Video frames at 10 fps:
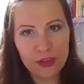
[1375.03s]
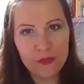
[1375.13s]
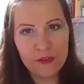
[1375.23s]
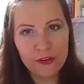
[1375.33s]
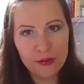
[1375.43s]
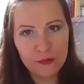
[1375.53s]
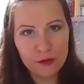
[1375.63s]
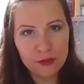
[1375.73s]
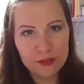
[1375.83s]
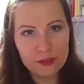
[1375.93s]
in the very
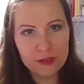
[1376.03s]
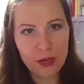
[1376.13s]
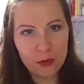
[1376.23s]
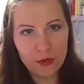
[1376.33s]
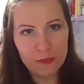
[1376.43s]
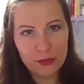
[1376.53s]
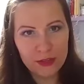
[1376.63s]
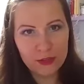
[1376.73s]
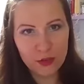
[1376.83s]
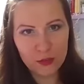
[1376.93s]
first couple of
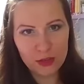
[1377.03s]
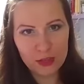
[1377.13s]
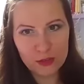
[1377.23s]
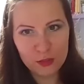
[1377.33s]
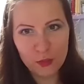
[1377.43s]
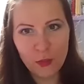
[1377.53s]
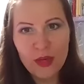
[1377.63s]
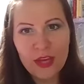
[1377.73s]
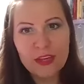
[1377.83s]
minutes of the interview.